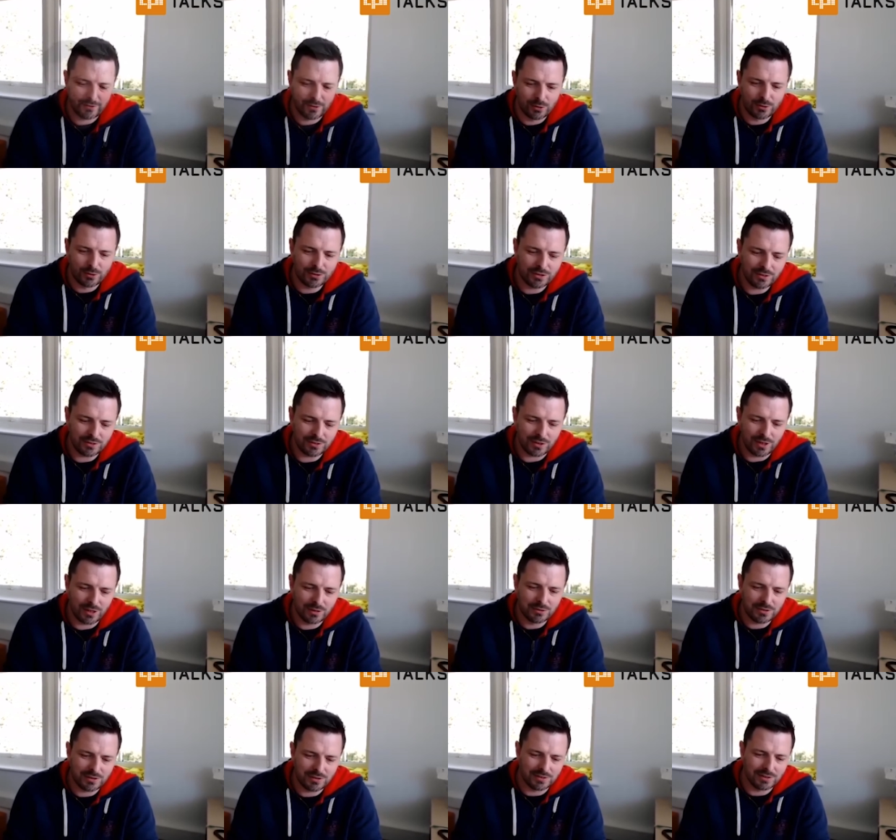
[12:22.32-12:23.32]
an audience
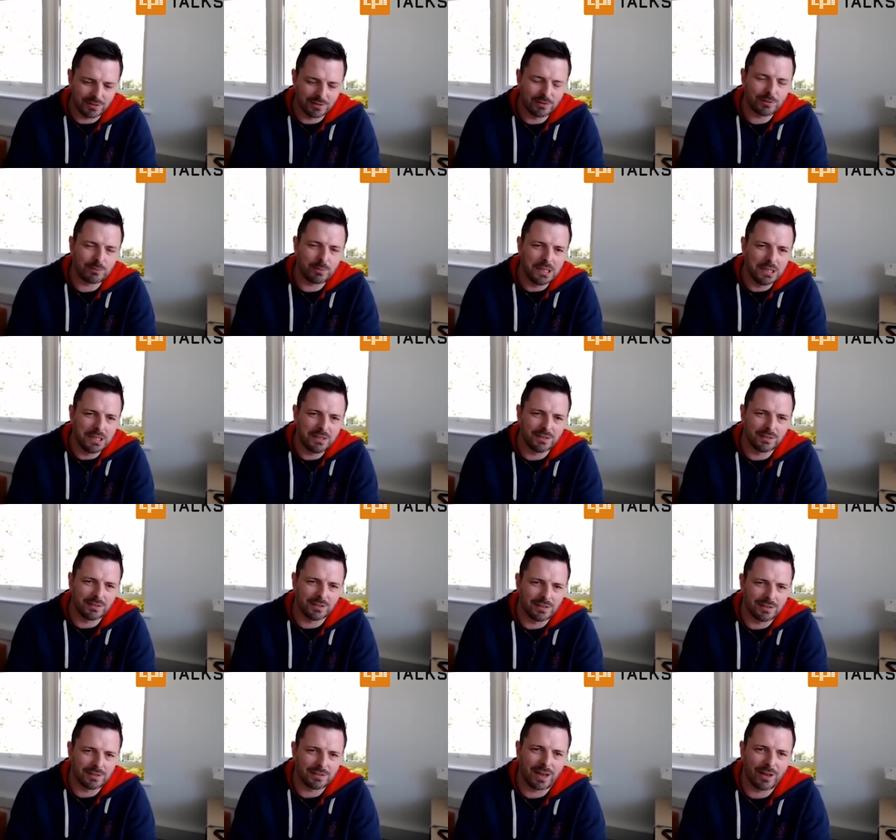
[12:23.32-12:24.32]
notices speakers in
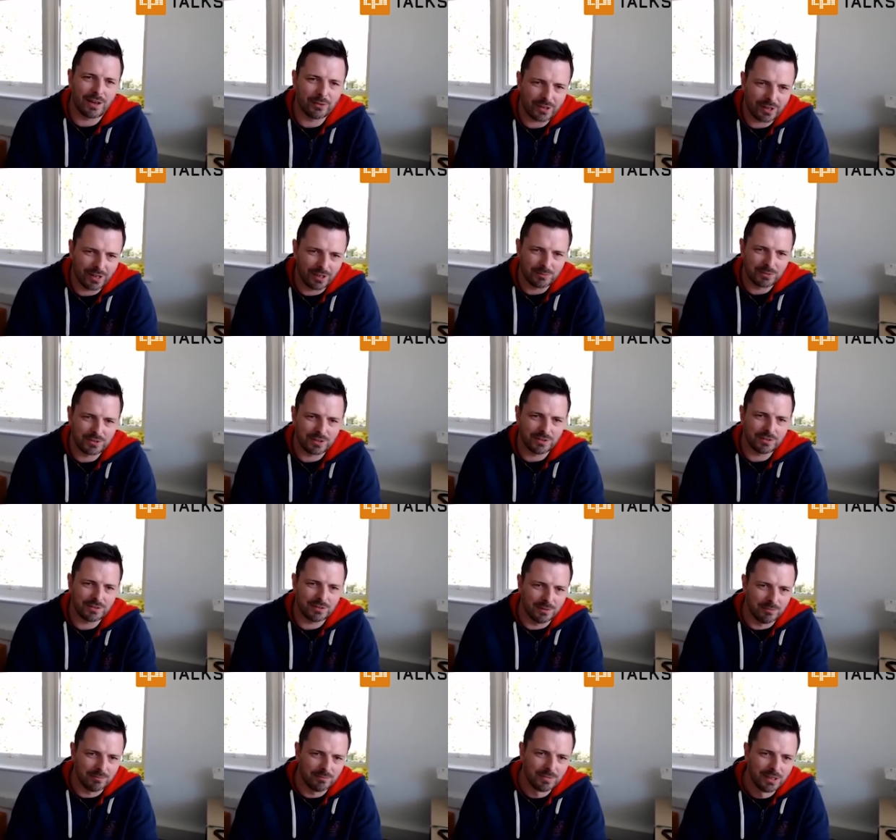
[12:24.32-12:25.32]
a soundscape
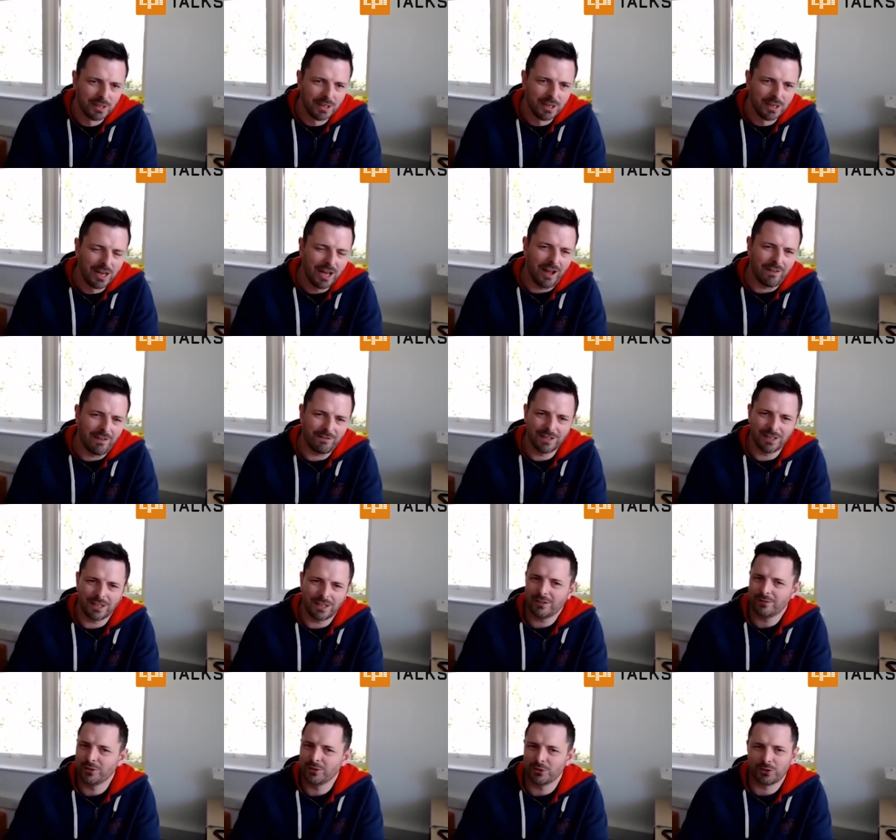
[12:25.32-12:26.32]
system, feel like
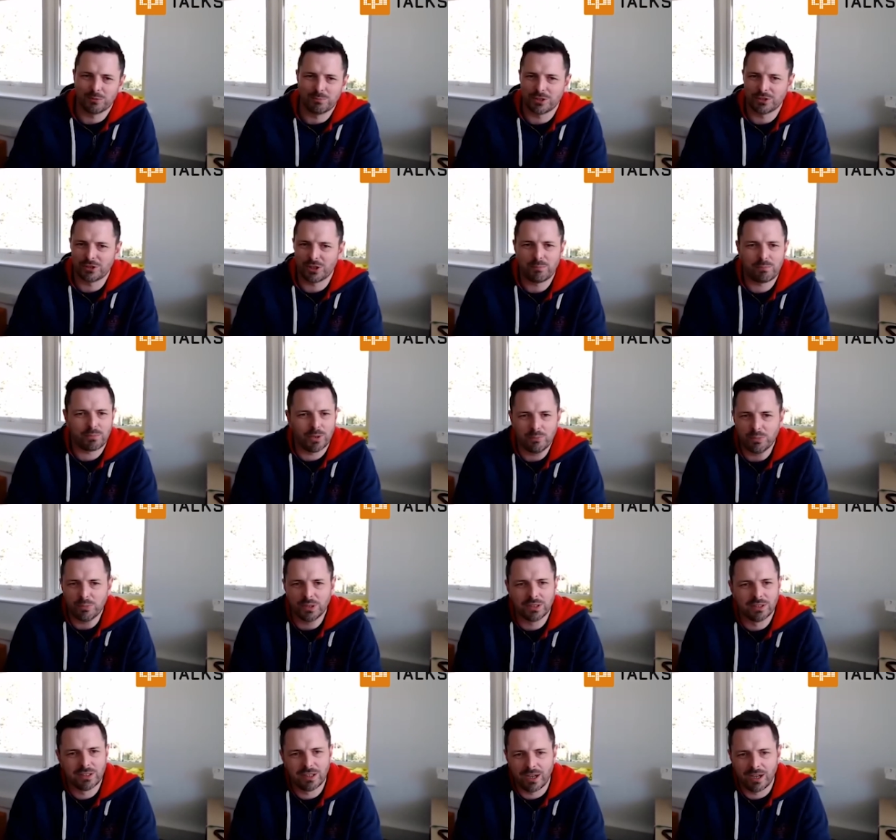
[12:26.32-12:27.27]
I've not done my job properly.